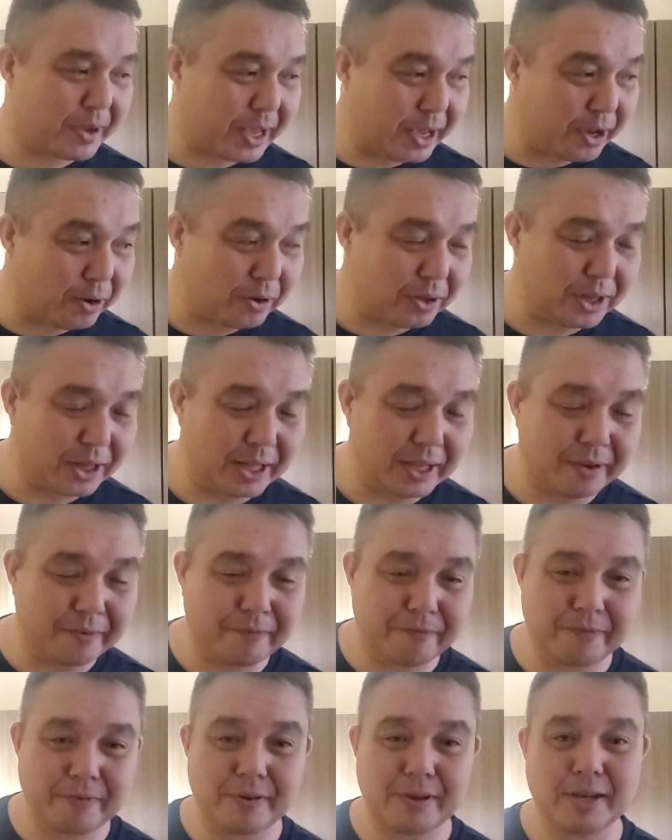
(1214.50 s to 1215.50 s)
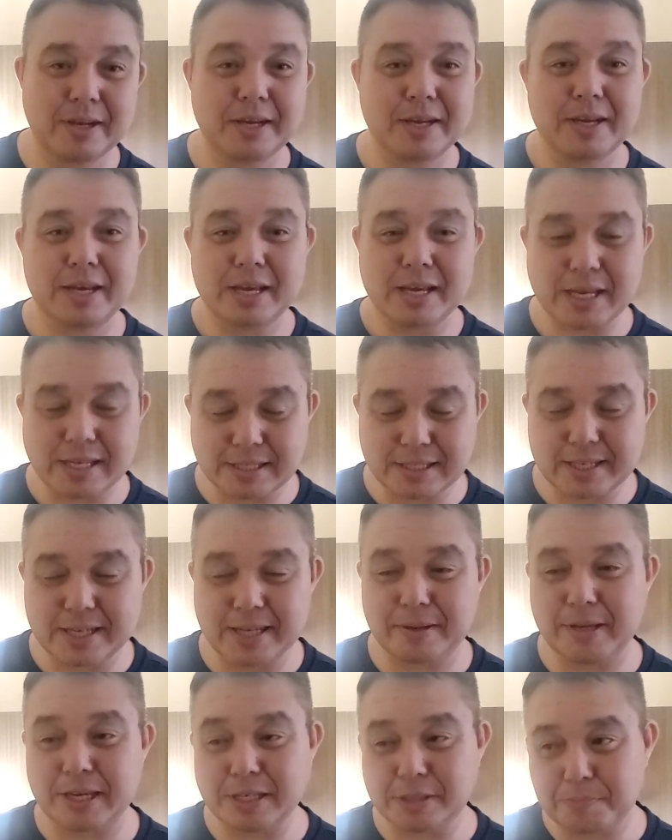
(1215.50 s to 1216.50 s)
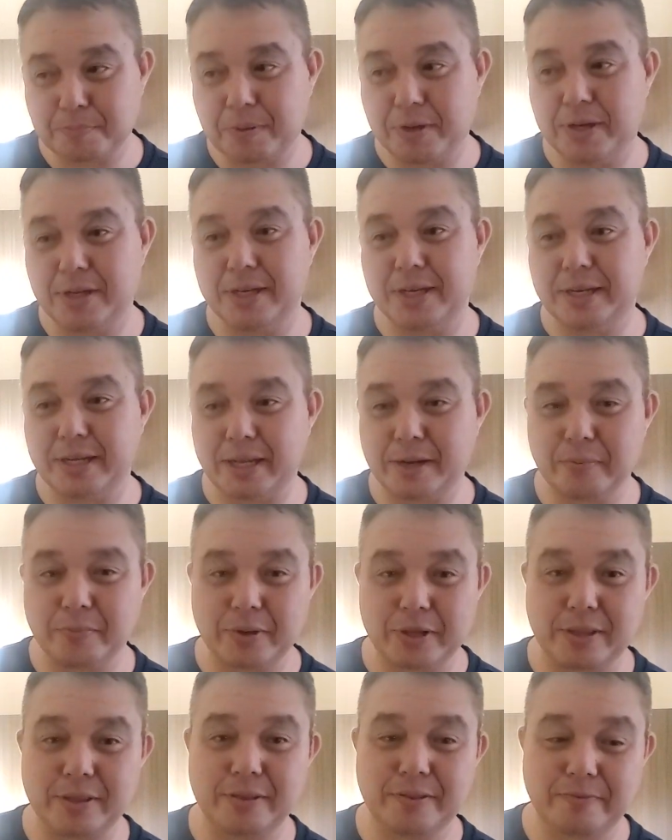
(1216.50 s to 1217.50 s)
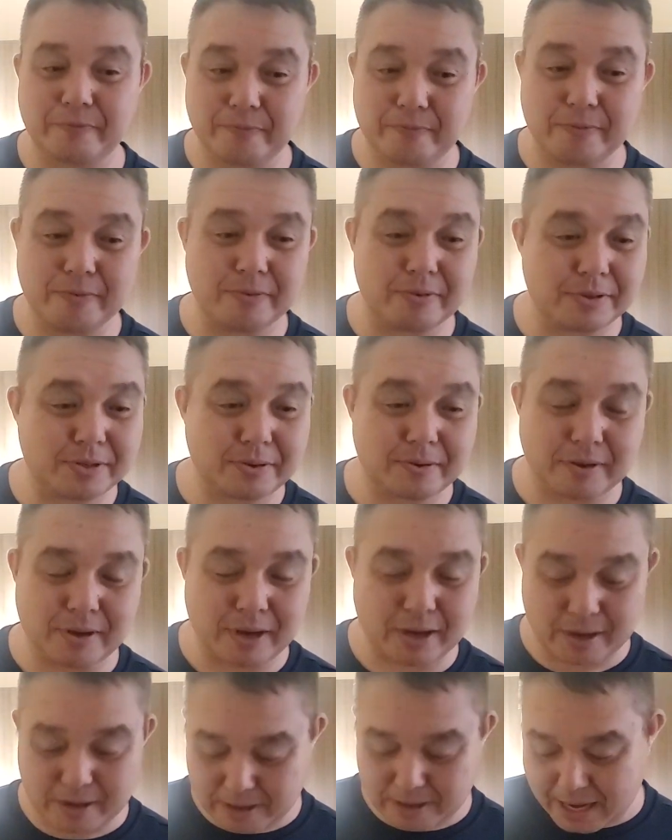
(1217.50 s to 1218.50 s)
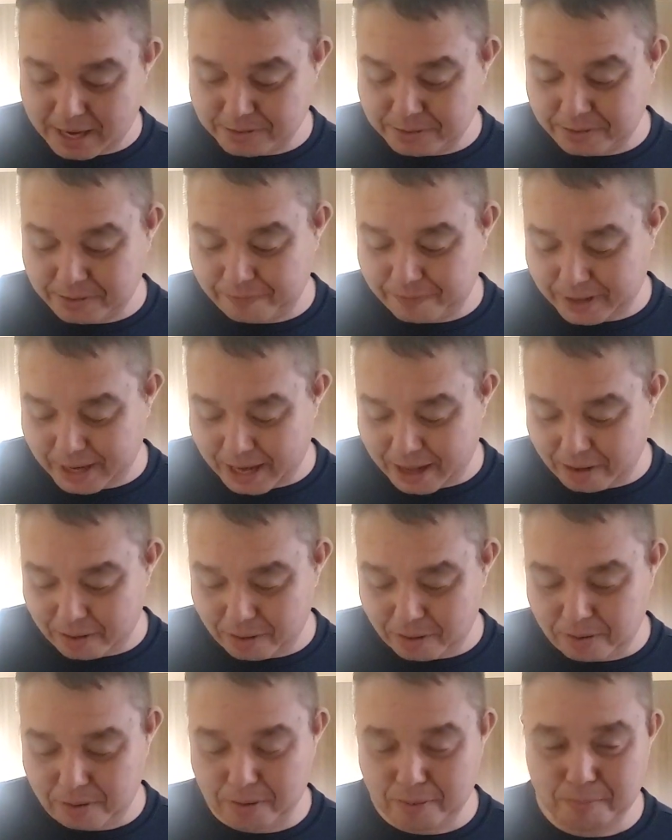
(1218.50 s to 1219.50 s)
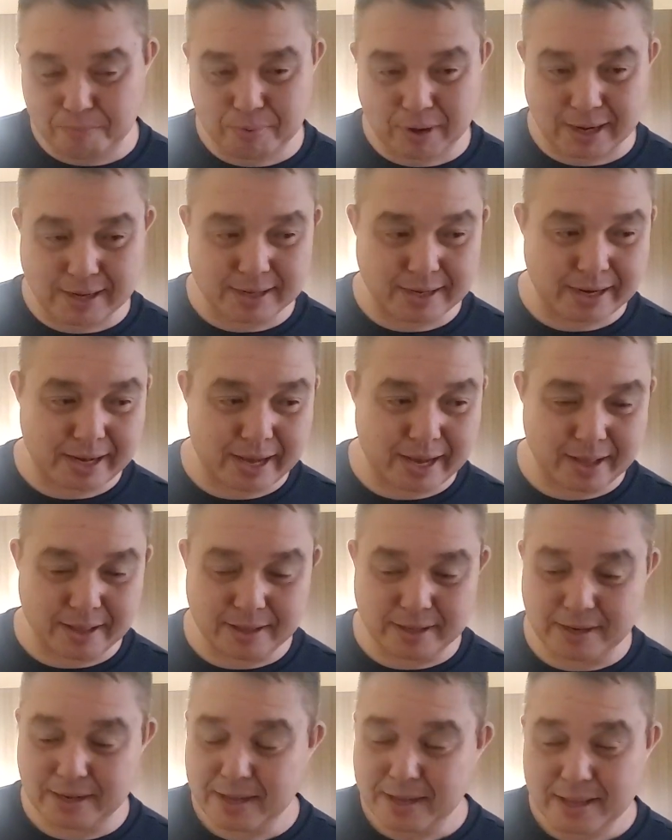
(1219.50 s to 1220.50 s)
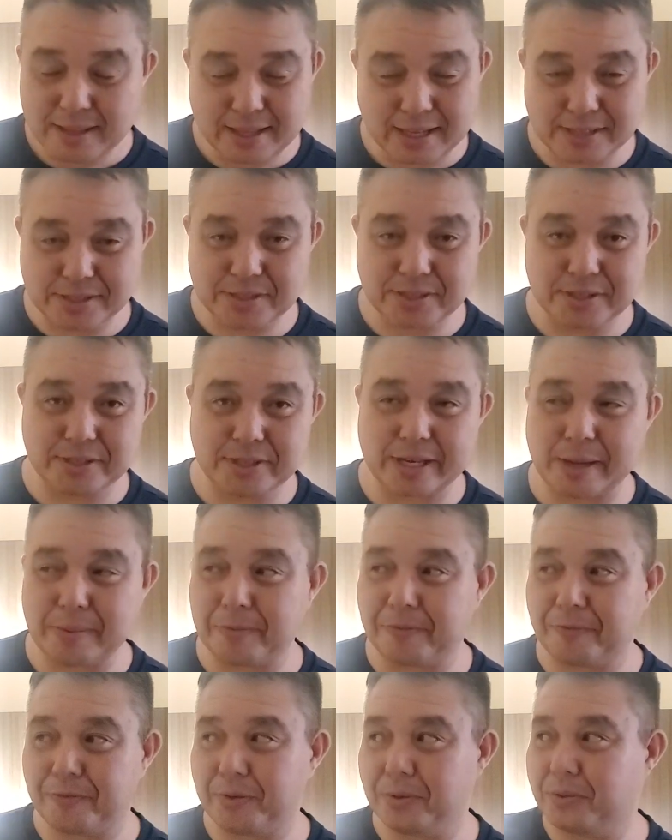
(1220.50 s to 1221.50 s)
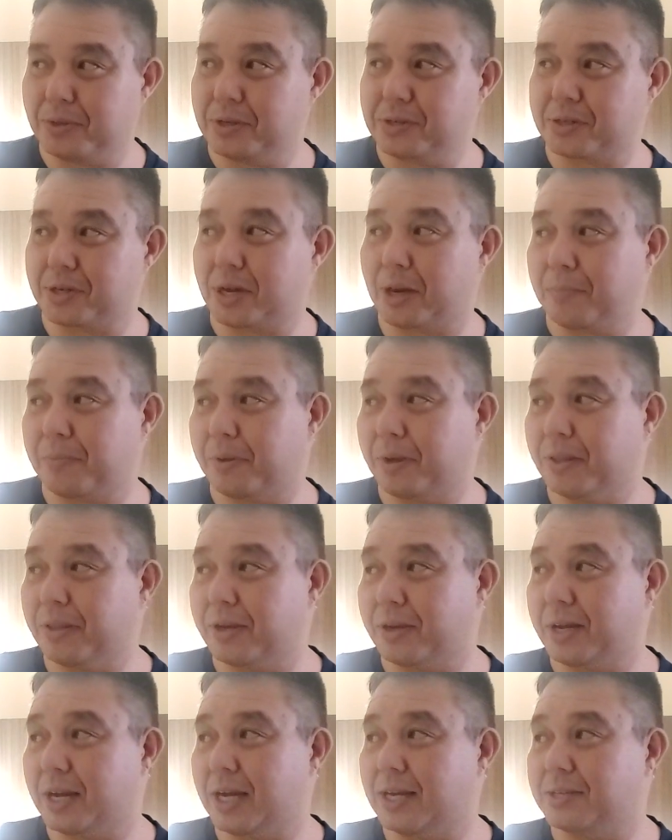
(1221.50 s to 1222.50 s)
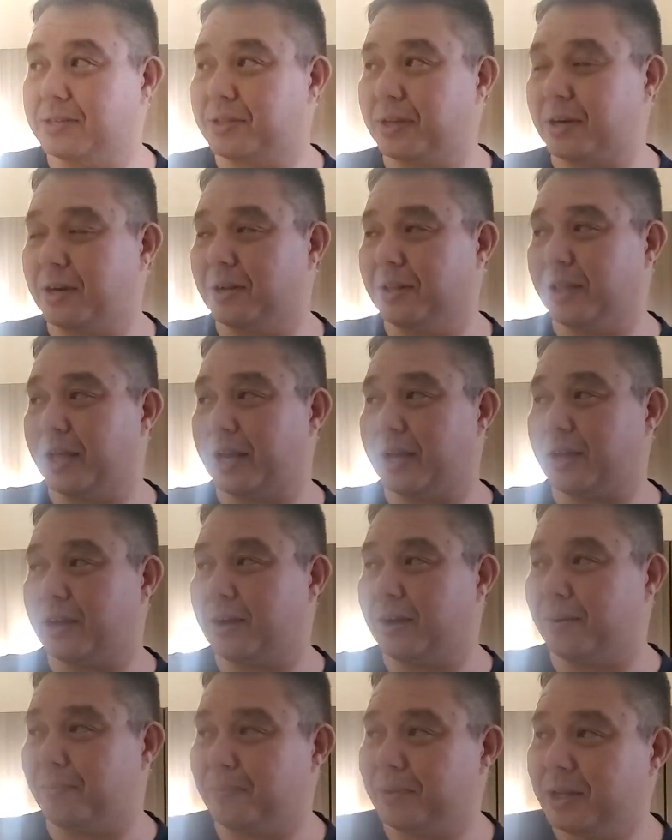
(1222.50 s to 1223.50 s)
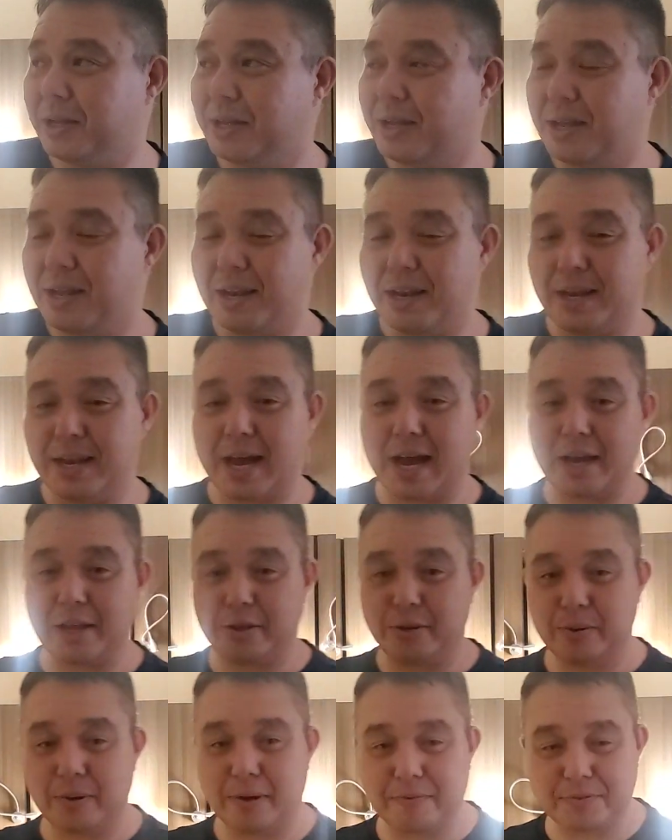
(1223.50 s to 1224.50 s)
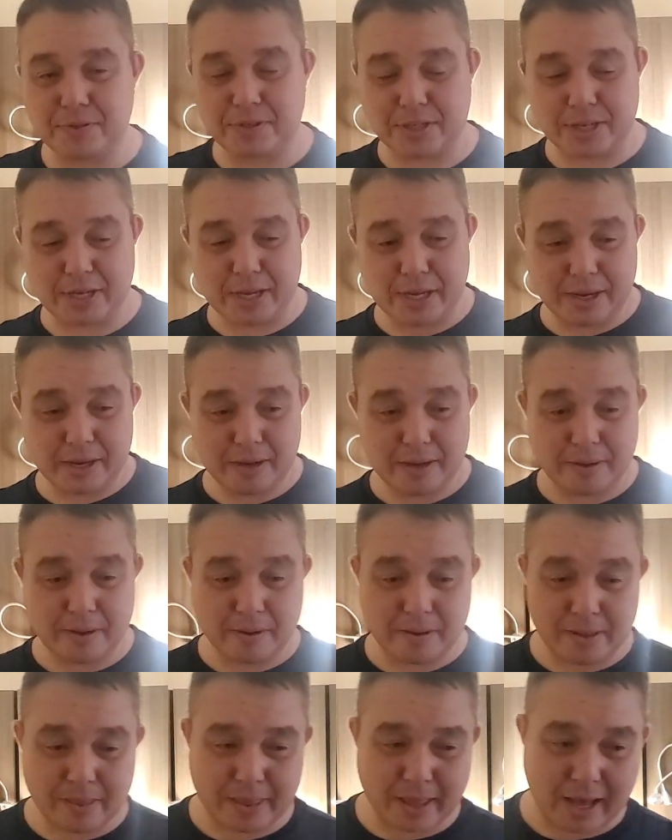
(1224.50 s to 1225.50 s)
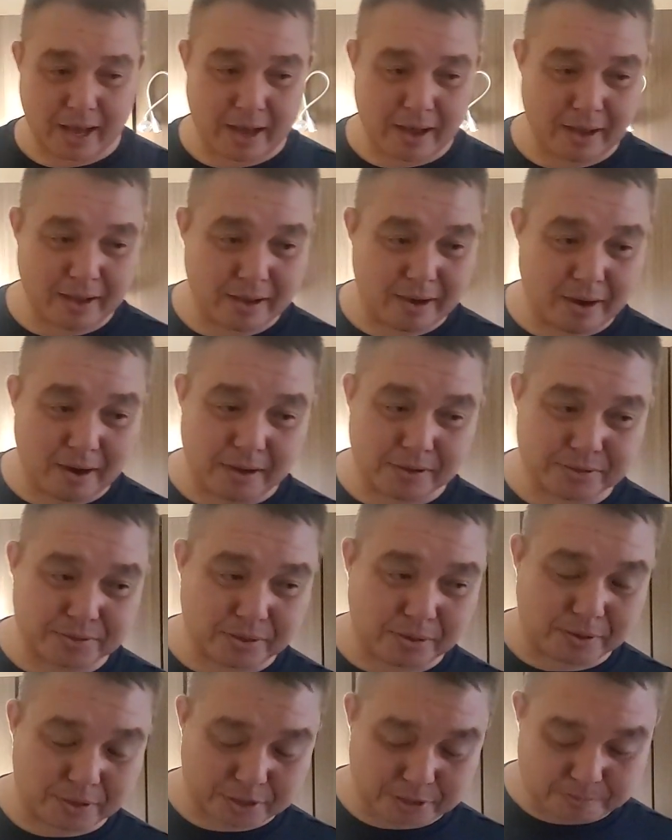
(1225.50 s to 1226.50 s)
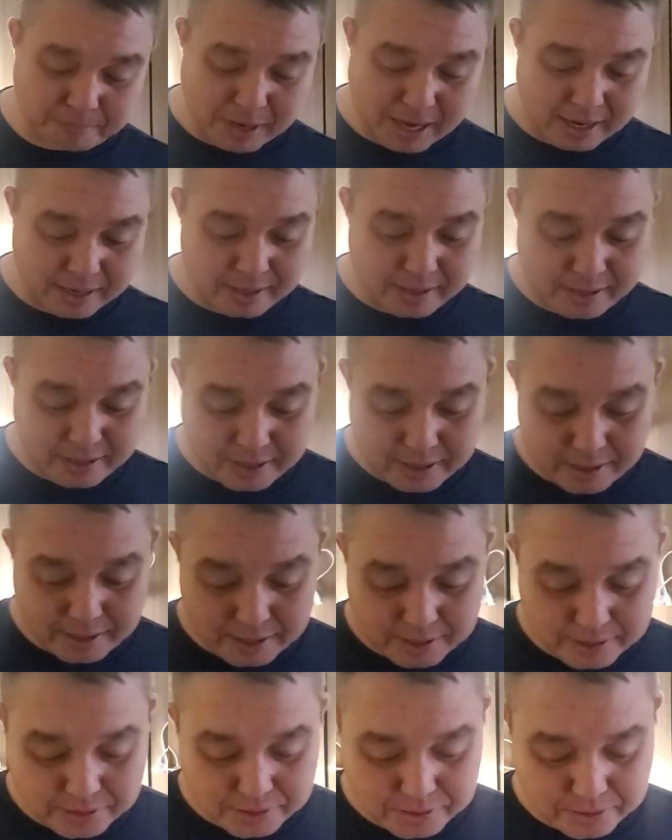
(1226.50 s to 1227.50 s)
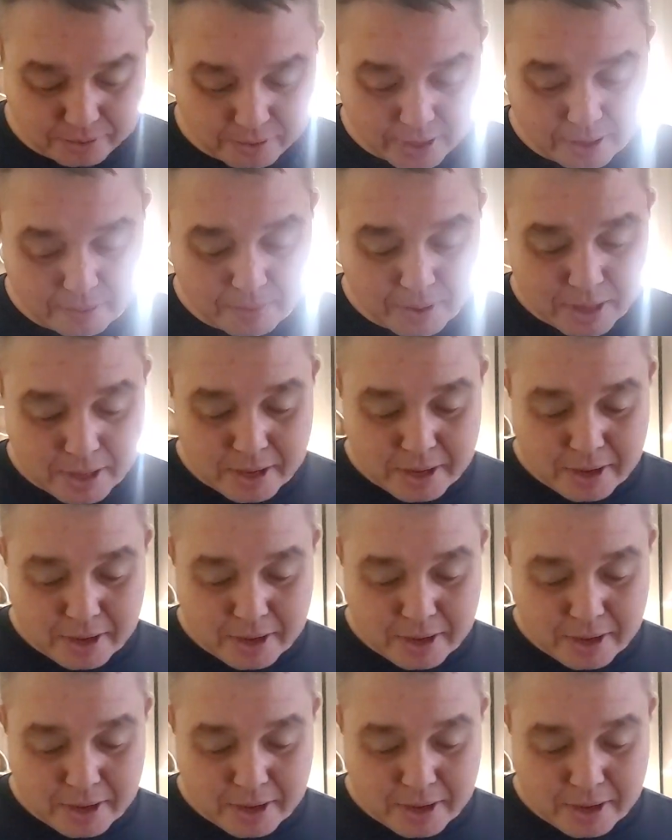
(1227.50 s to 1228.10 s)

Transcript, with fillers: Killcliff, he's he's putting it in with uh, Andre Fialho, Brendan Allen. That's just name a few. There's a couple other guys that are like um, not UFC that also are spotted in Instagram.